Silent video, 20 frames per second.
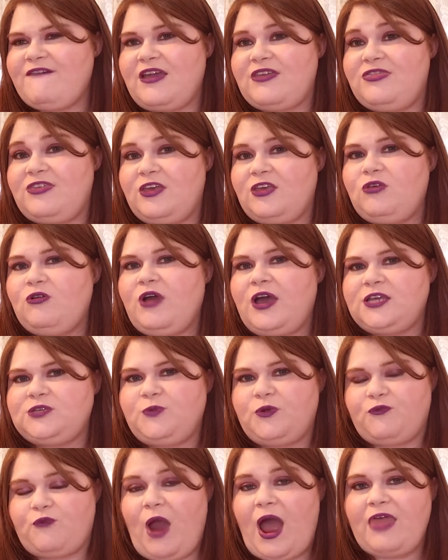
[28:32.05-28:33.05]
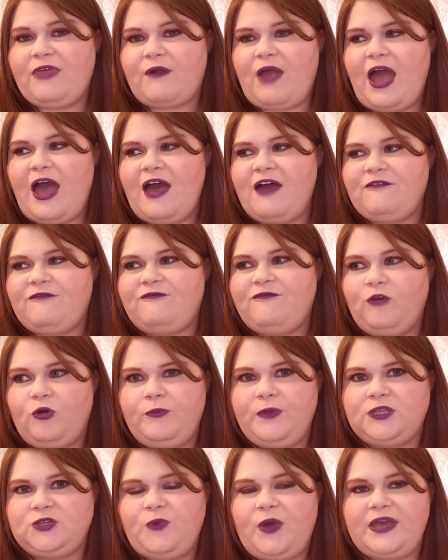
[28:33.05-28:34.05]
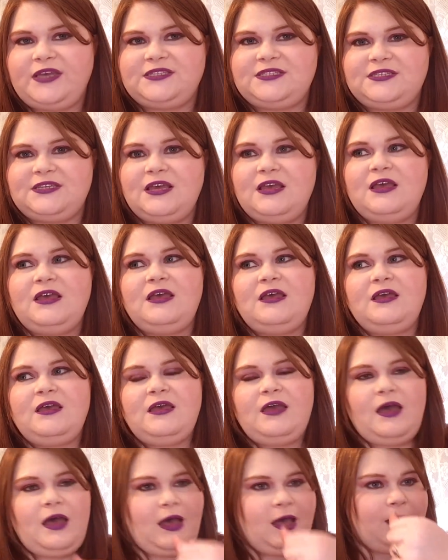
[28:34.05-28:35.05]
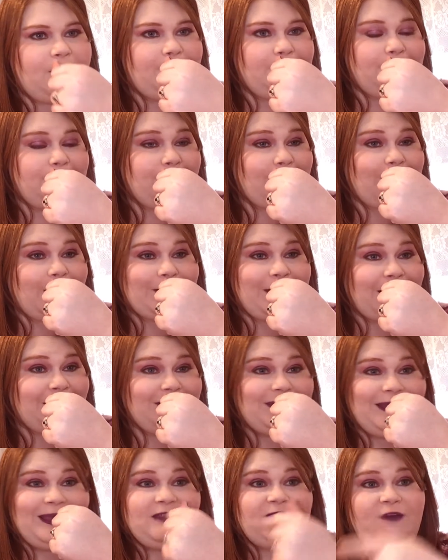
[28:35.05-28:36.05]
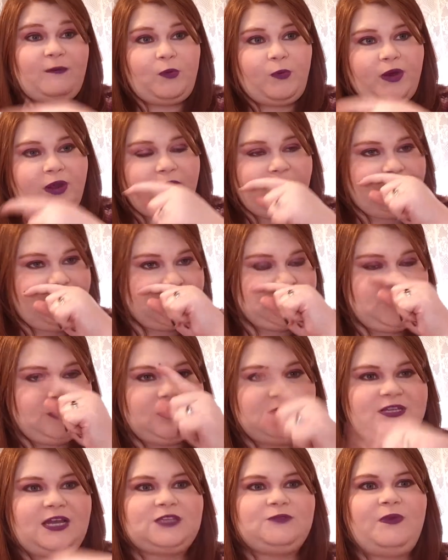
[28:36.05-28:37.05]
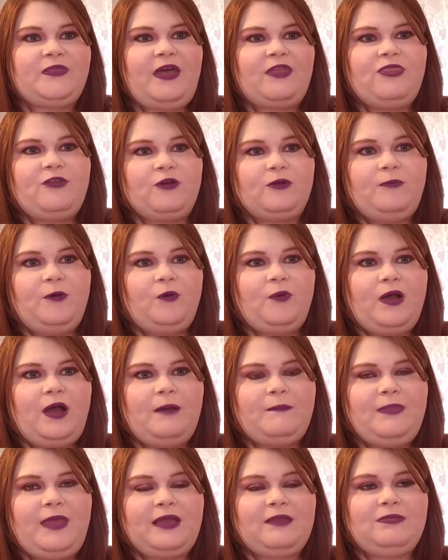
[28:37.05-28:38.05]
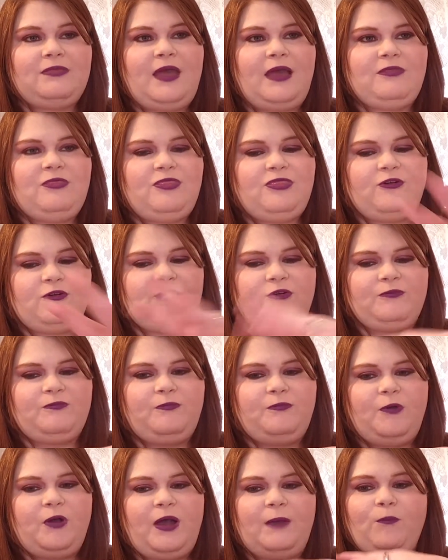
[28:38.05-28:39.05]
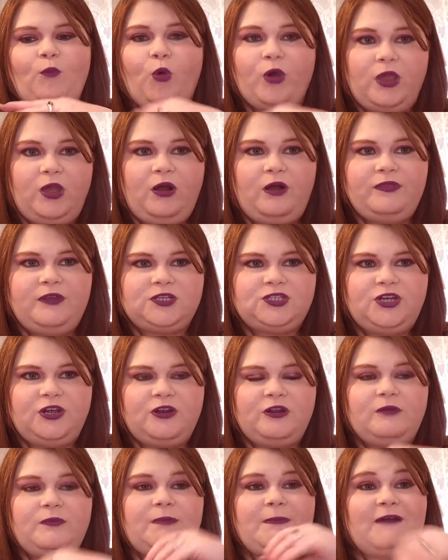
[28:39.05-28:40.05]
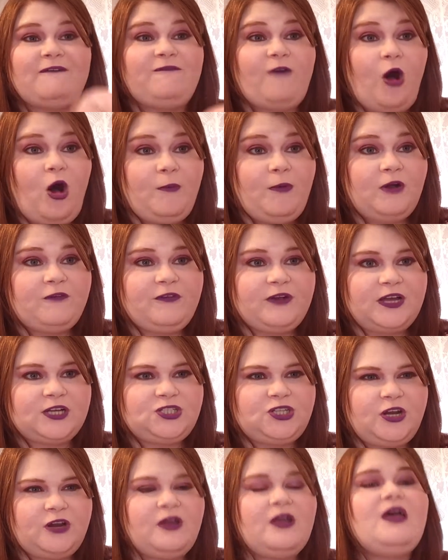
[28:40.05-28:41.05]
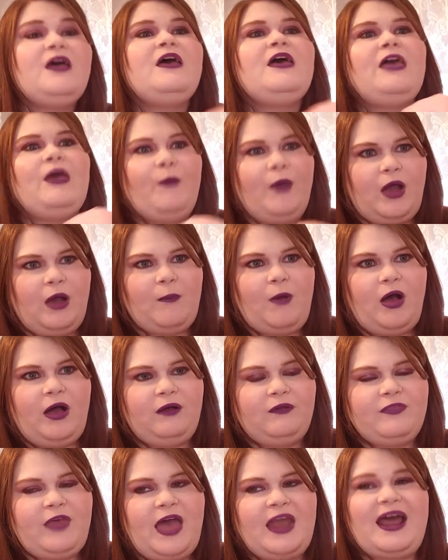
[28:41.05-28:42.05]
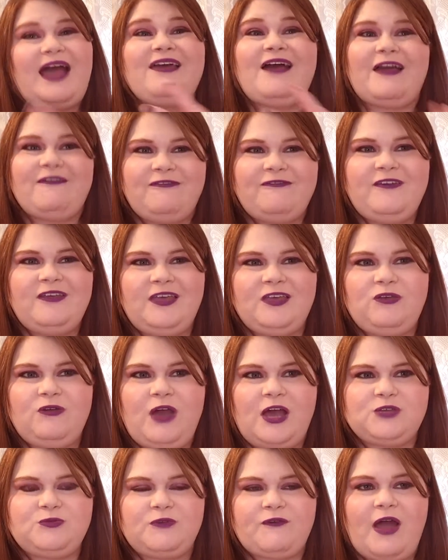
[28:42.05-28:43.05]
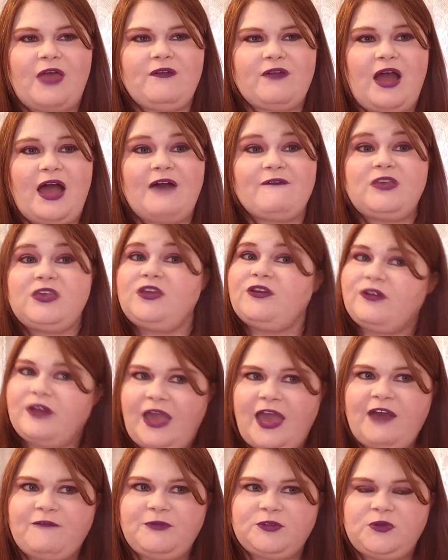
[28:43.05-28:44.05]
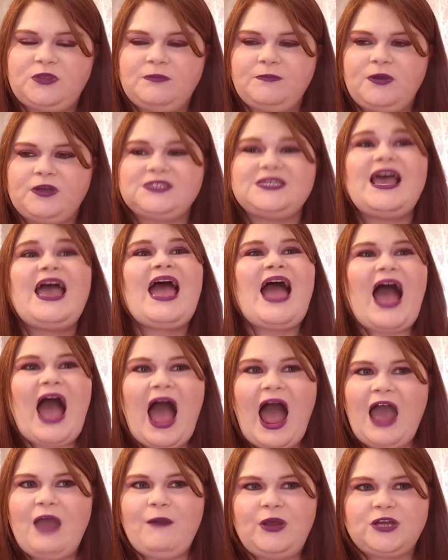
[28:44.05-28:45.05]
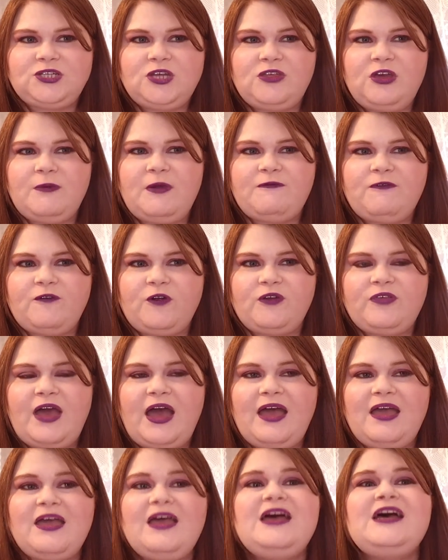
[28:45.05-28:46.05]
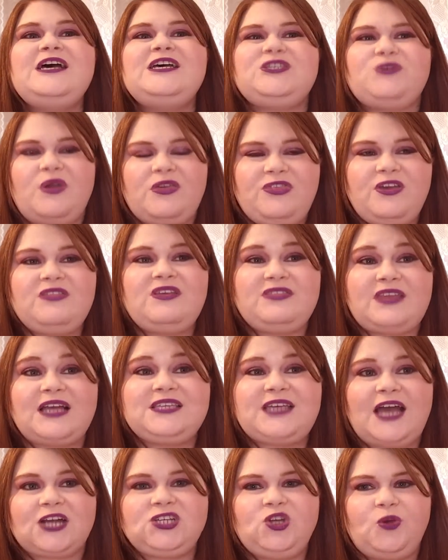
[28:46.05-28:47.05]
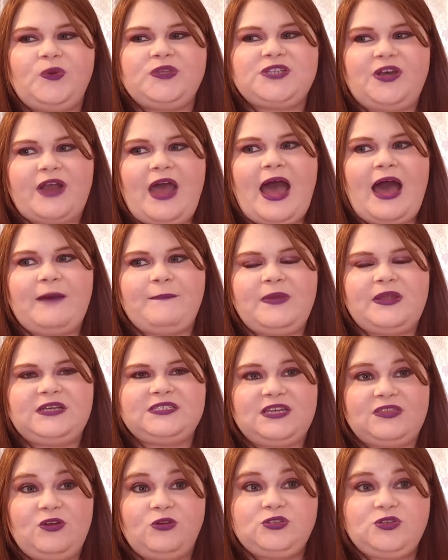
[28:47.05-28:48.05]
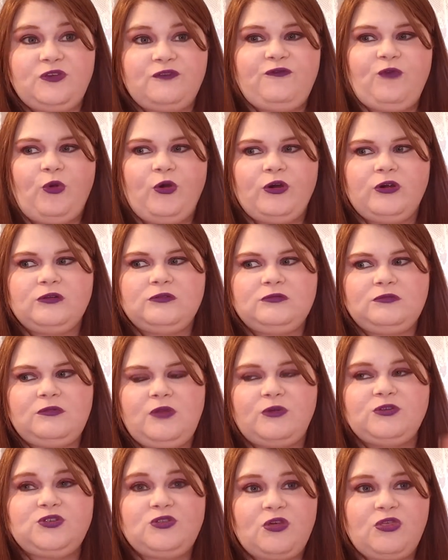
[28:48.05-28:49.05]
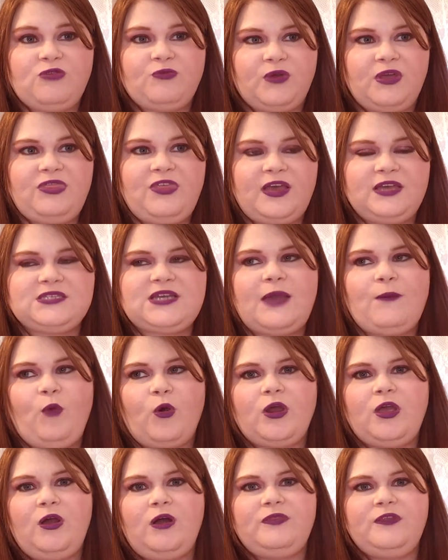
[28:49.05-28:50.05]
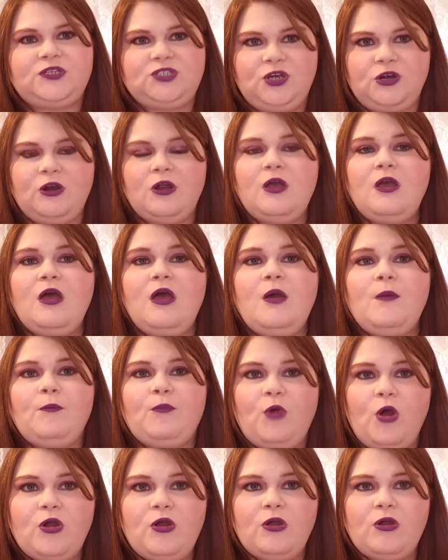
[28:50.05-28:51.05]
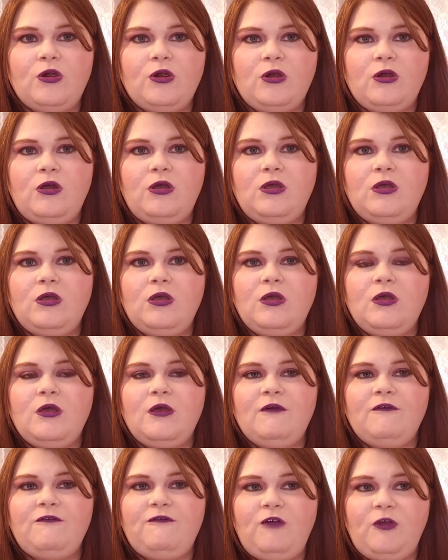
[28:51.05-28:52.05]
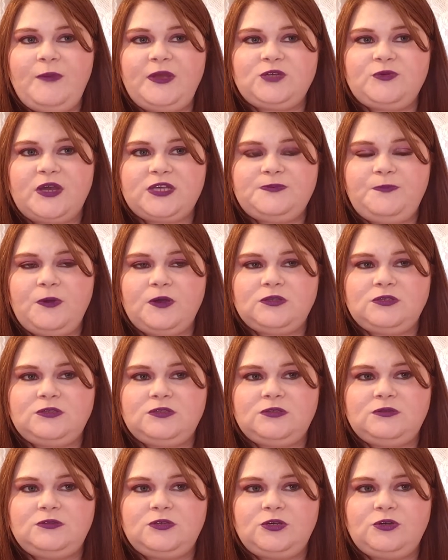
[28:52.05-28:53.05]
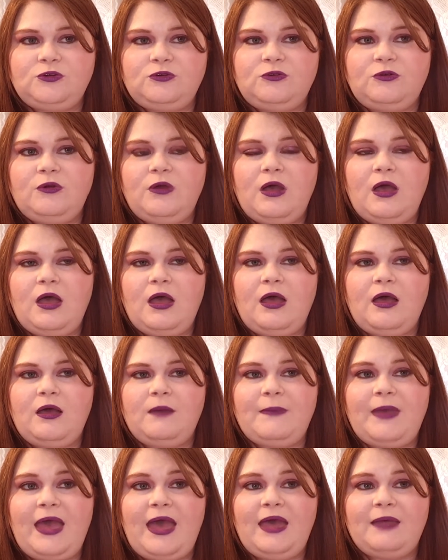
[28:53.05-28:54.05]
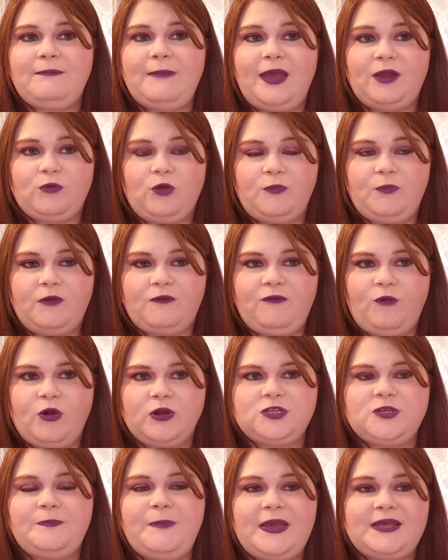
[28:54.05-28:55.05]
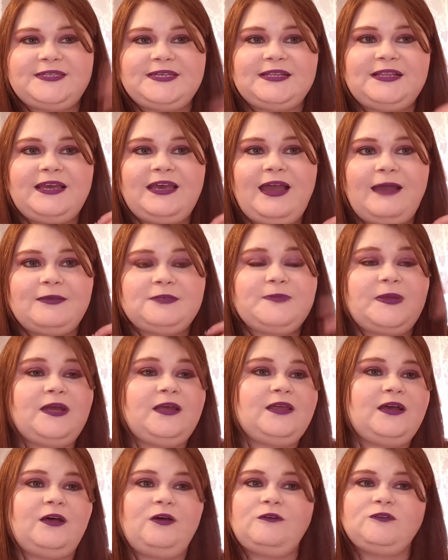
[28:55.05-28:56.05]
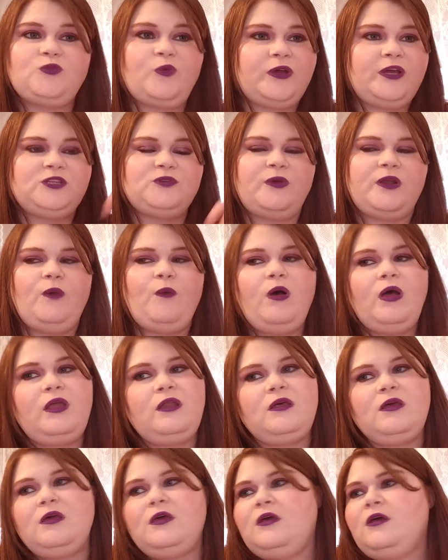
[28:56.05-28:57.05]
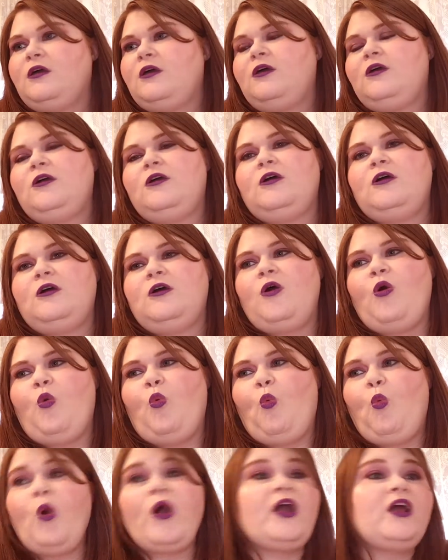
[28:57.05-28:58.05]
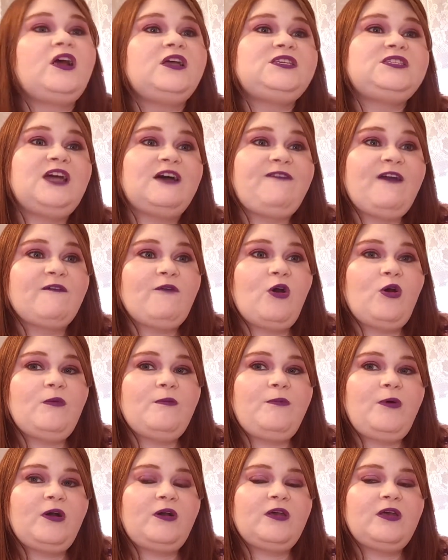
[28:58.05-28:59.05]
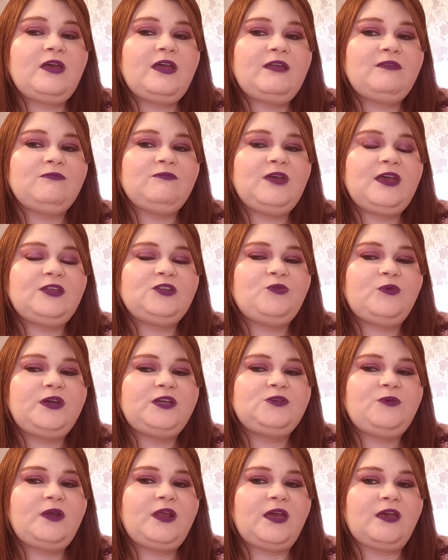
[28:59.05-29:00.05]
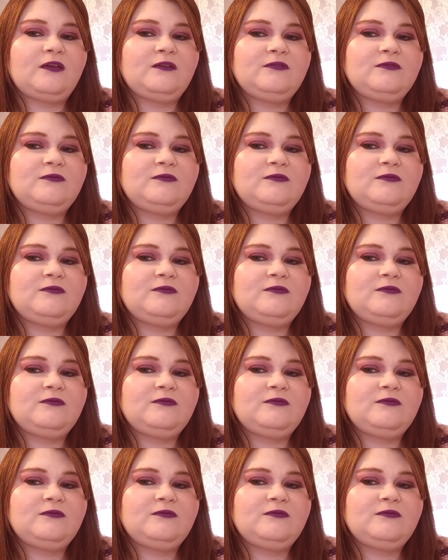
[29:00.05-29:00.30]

I think you guys would rather have Fool Me Twice come out in February of next year, because that's when that 3rd book would come. That 3rd book I'm working on this year, it would be my fall book for next year. It would come out then. I feel like you guys would rather not have a year and a half between the books. I actually think I prefer that. So I think that that's actually what's going to happen. Is like those are the 3 things I am working on this year: Broken Girl, Fool Me Twice Book 2, and Mad World Book 4. So basically, I'm spending all of 2021 working on stuff I wrote in 2020.